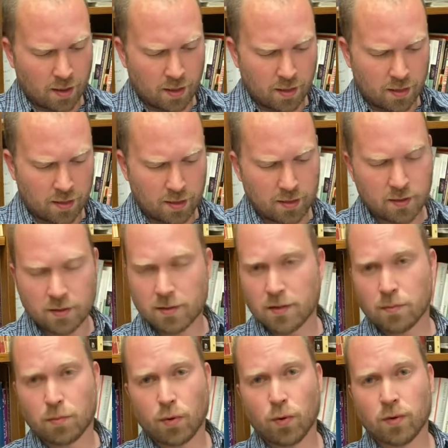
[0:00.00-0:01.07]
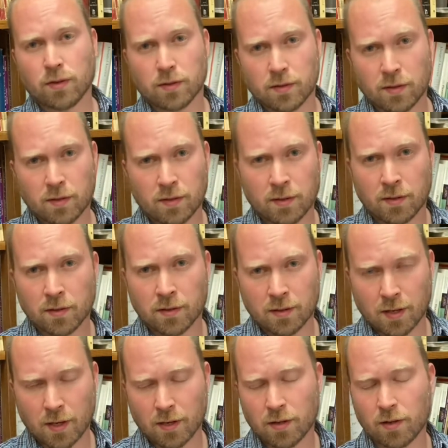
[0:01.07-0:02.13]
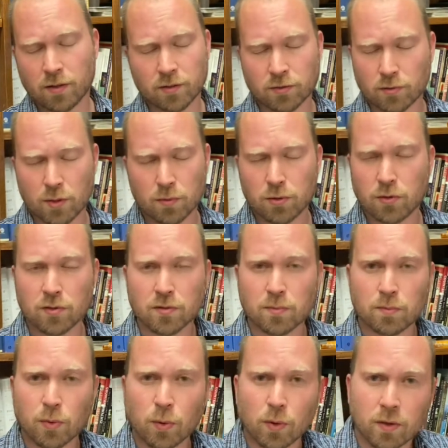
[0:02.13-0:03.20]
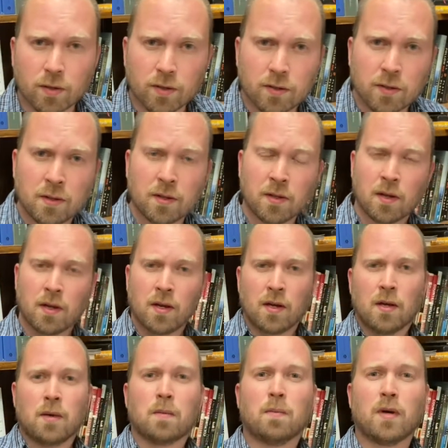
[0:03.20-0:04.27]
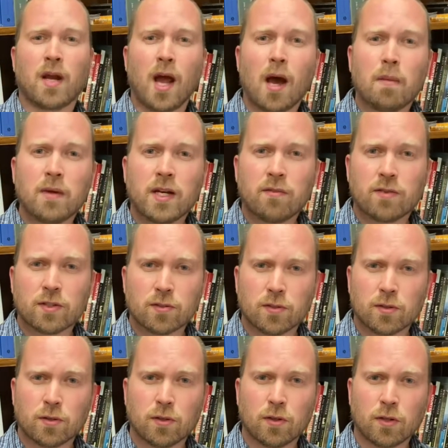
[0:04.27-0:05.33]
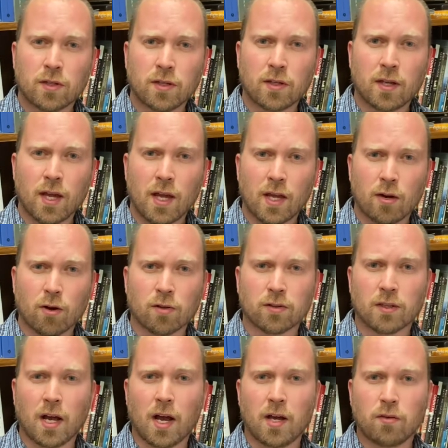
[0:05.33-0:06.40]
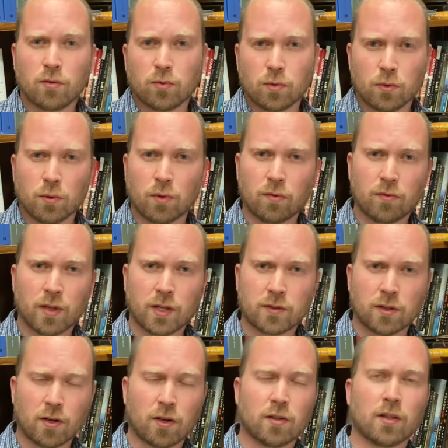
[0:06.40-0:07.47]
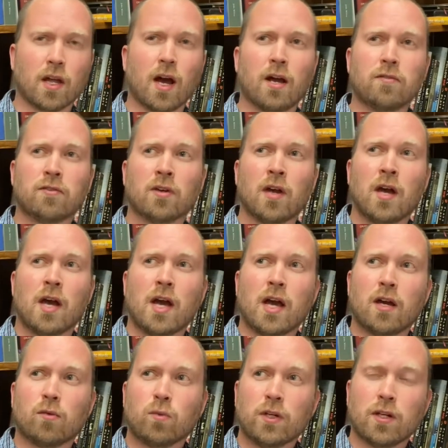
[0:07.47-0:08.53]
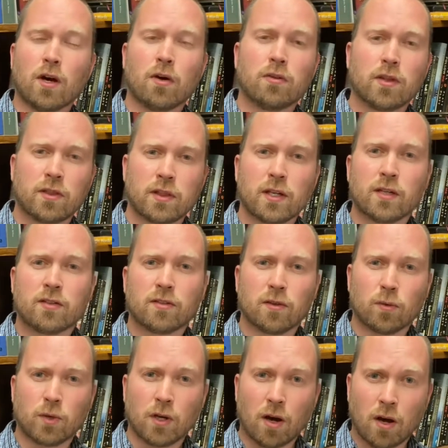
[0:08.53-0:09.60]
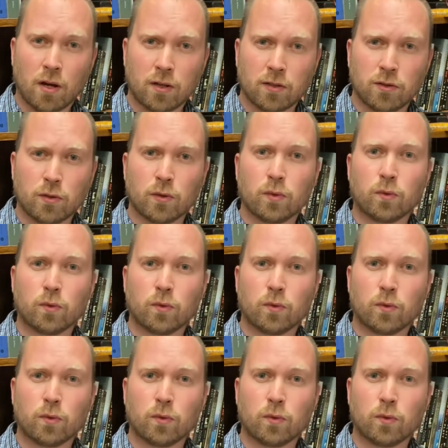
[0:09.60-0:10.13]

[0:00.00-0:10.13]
This is an important, all scripture is important. But how many of us look at our lives, when we reflect on our lives, and we know the things that we ought to do, and